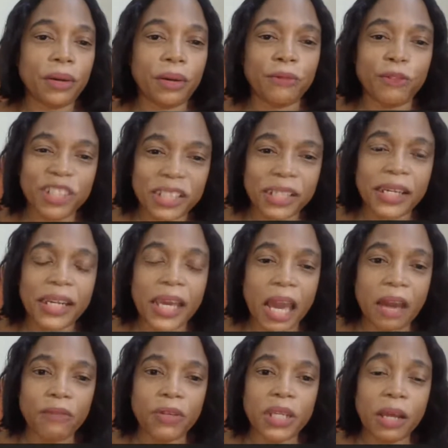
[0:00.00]
unfortunately
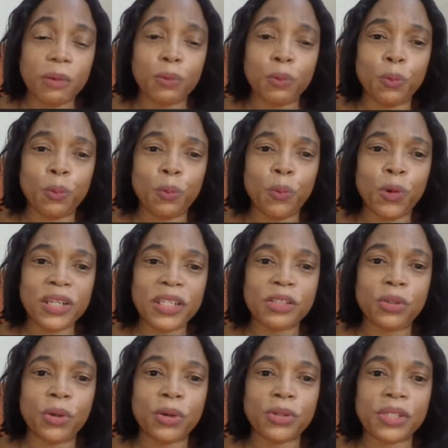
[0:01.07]
have it, and what
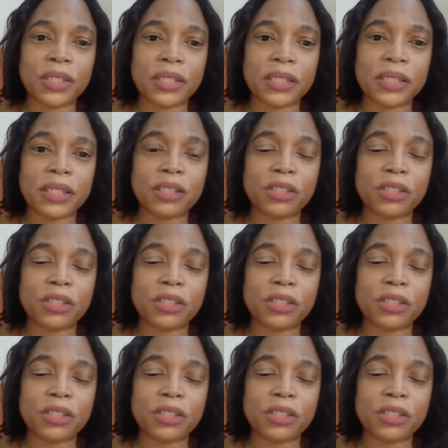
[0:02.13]
it does is